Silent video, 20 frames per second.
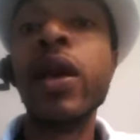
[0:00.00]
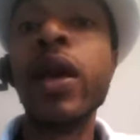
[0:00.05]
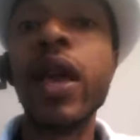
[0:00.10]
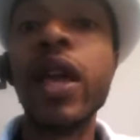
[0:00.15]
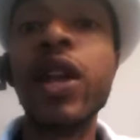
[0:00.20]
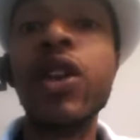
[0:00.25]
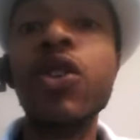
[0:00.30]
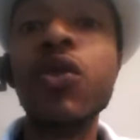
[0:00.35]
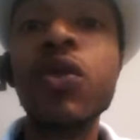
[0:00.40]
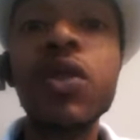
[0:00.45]

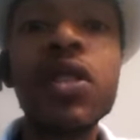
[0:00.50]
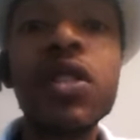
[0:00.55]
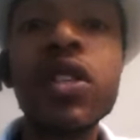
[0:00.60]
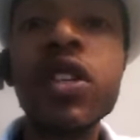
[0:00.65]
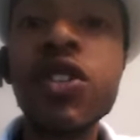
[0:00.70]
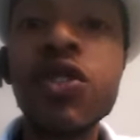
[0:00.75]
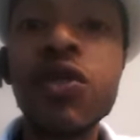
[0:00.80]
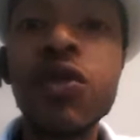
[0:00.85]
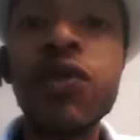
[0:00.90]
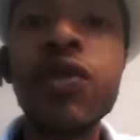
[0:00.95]
and do a
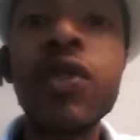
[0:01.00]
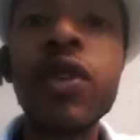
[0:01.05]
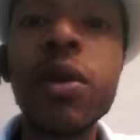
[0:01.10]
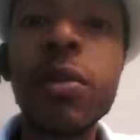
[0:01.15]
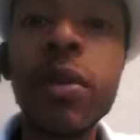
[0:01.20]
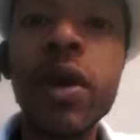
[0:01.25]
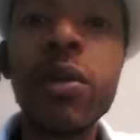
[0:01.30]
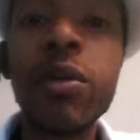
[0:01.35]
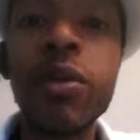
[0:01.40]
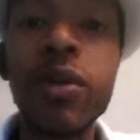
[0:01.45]
sigil for your
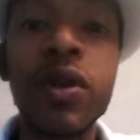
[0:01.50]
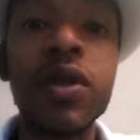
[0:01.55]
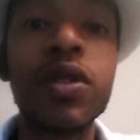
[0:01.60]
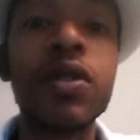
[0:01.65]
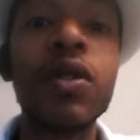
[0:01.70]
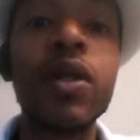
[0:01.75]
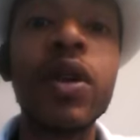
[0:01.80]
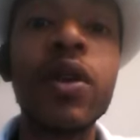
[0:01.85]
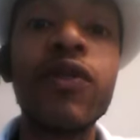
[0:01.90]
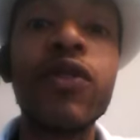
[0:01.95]
memory.
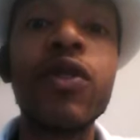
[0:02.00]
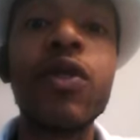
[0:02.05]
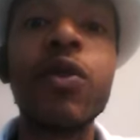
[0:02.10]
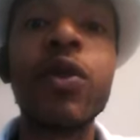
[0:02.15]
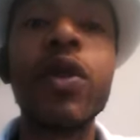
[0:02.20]
So therefore,